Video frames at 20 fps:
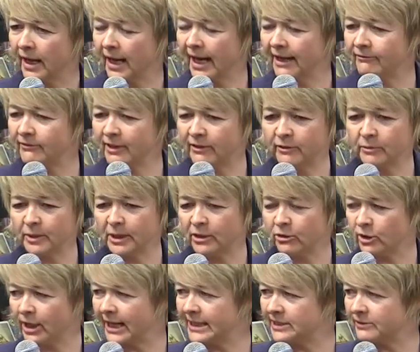i've never been
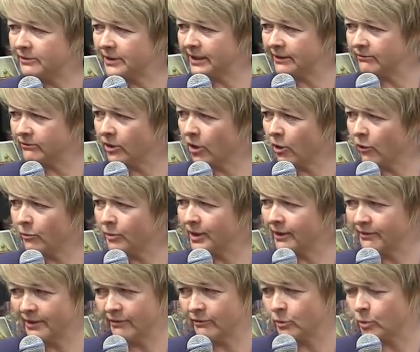creatively involved but
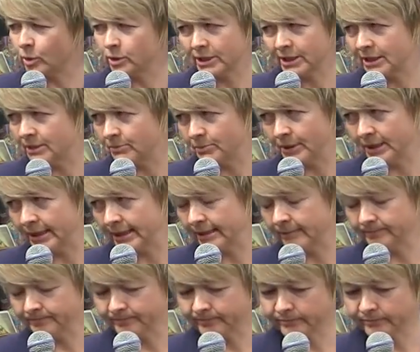i've never wanted to be